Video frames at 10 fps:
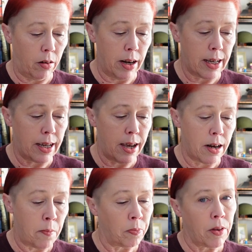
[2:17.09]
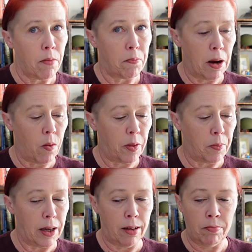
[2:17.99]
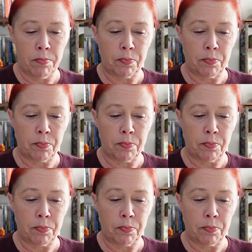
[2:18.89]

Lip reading: And again, bear with me.